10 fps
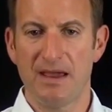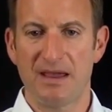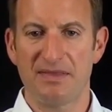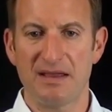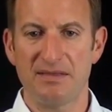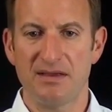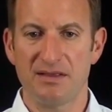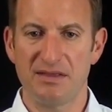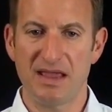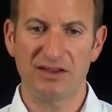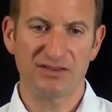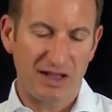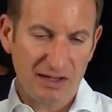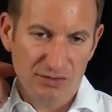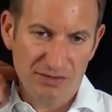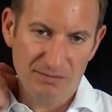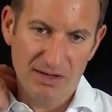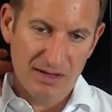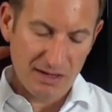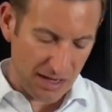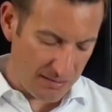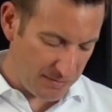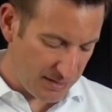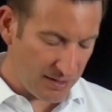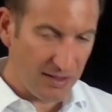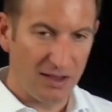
And then the A star algorithm can be